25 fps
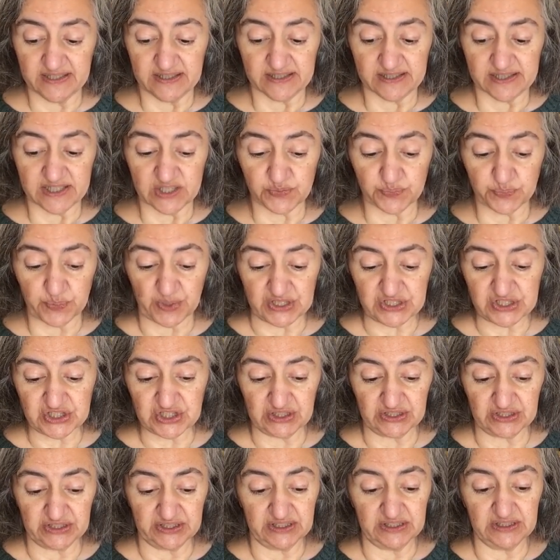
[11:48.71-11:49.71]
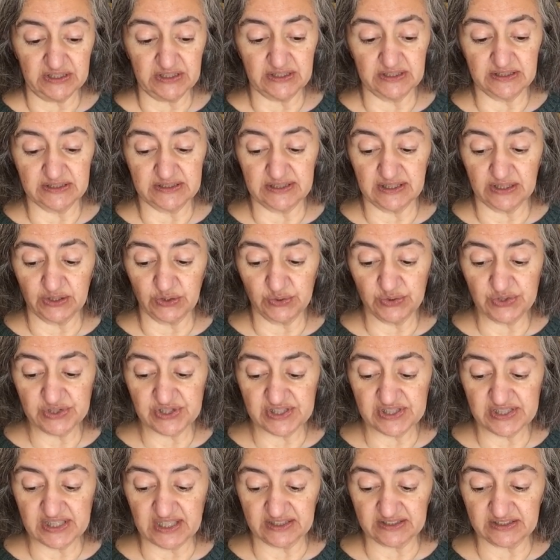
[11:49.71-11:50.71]
especially those
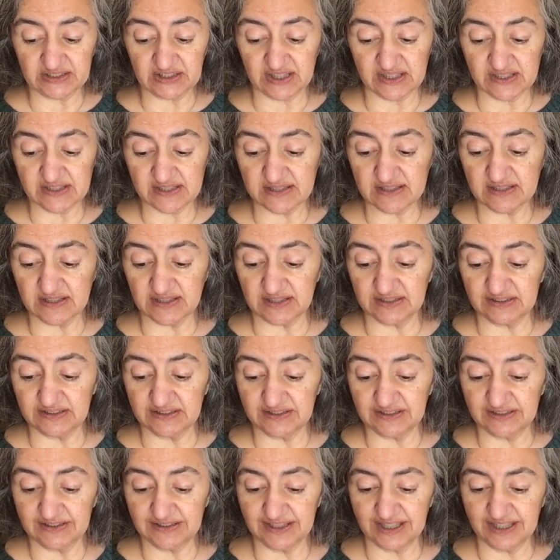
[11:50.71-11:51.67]
that concern